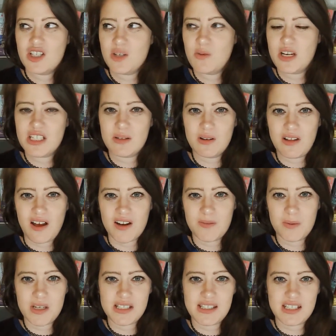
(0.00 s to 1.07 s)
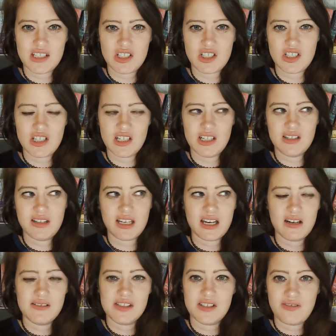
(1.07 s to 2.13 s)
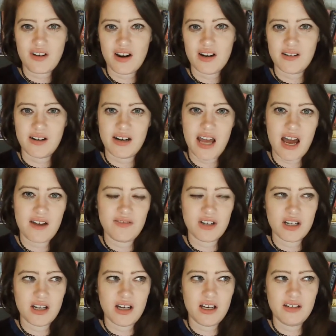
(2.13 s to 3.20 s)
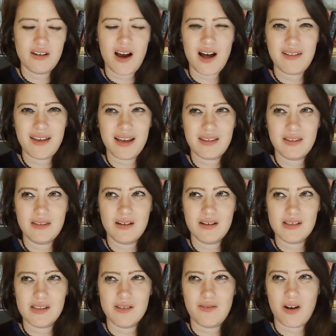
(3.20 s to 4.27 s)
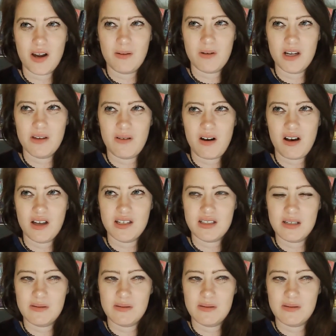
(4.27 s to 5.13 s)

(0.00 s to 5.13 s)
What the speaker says: She went to a lot of places. She like kind of safaried around Africa, not like the safari where you hunt.